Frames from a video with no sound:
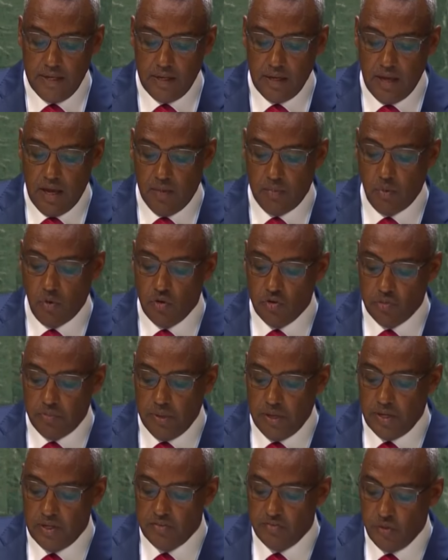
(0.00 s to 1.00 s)
a
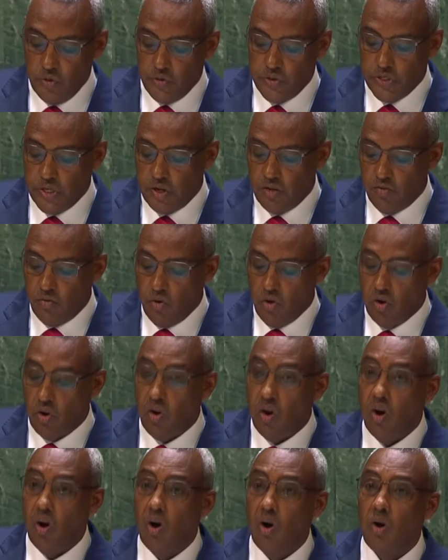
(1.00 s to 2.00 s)
prosperous future for
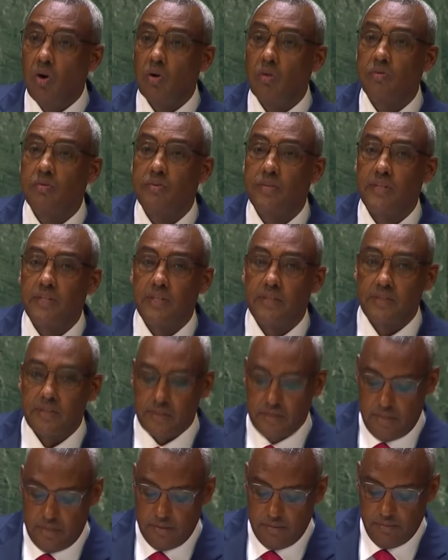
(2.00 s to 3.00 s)
all
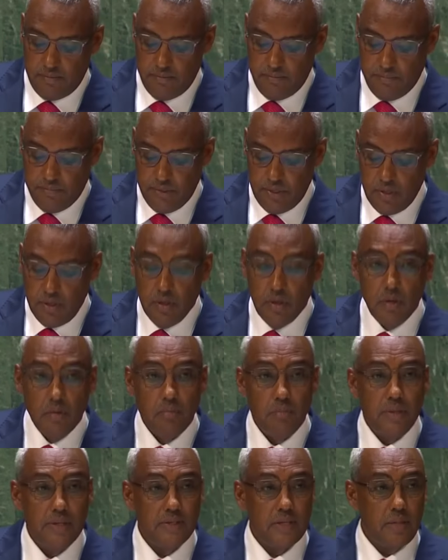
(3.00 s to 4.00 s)
citizens.
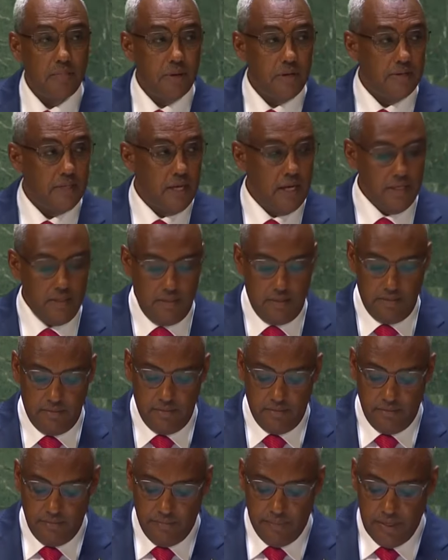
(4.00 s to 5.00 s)
Mr. President,
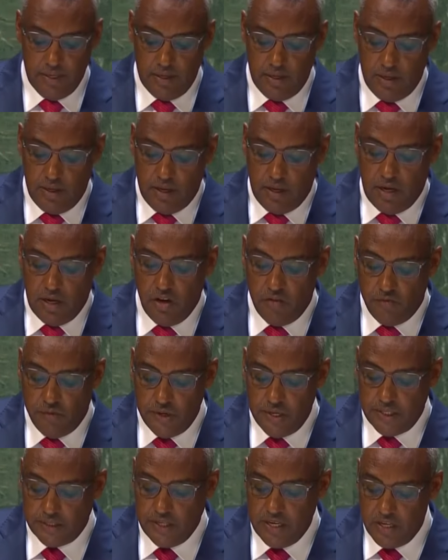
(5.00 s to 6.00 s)

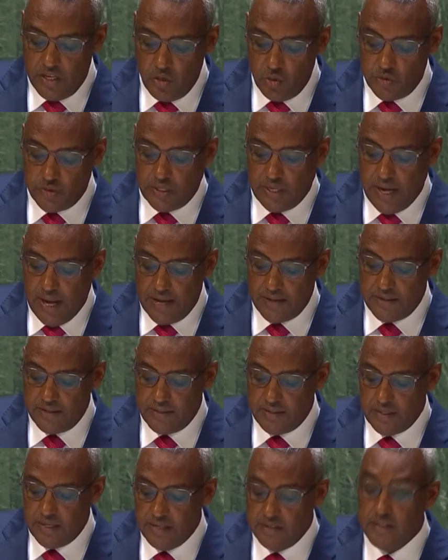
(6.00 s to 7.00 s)
conflict-induced
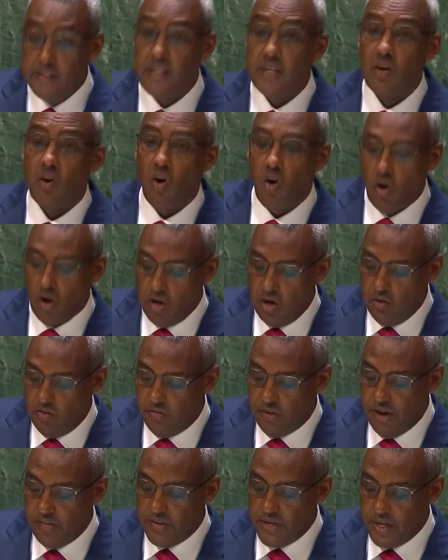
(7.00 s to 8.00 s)
crises in the Horn of
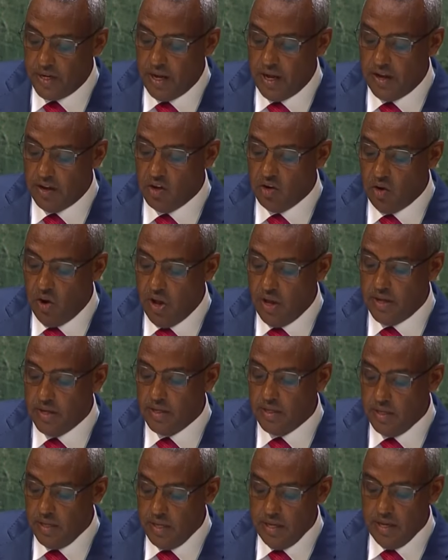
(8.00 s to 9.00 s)
Africa require
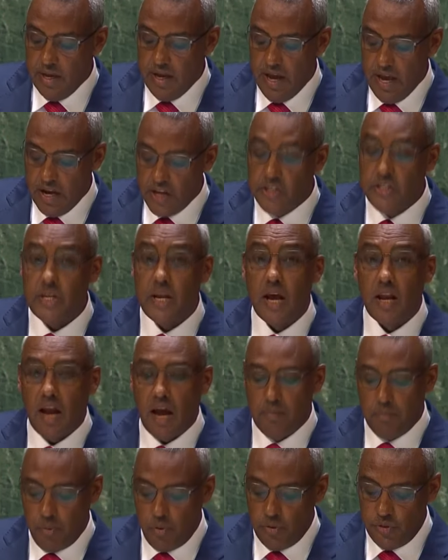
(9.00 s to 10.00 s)
a regional
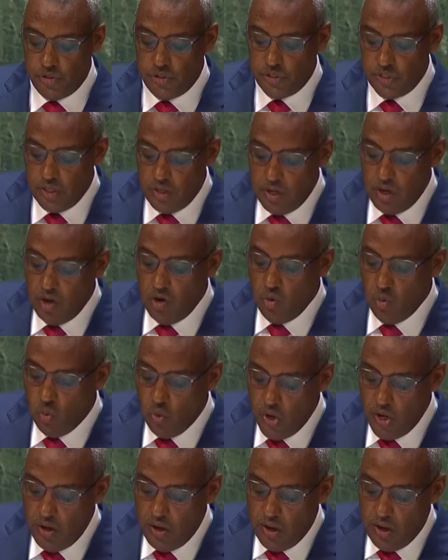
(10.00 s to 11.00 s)
approach
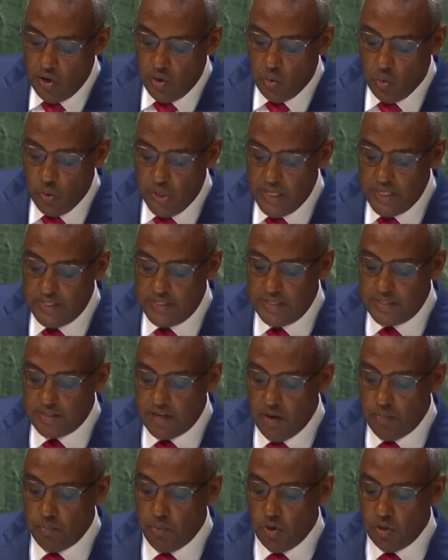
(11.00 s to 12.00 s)
with the
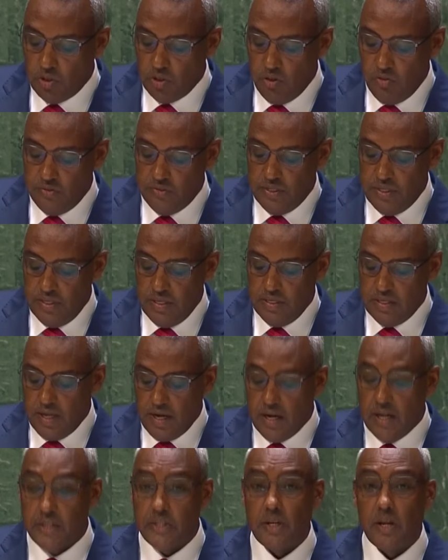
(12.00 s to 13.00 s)
support of the
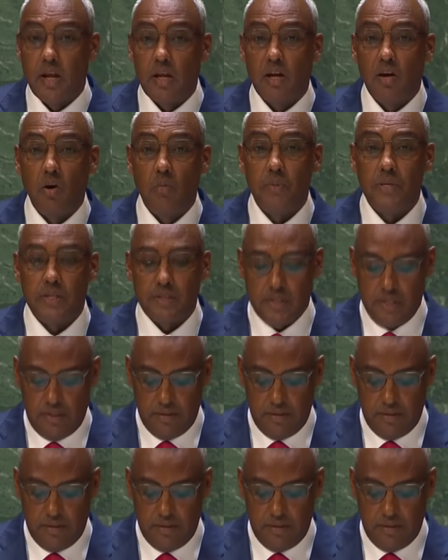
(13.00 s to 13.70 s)
international community.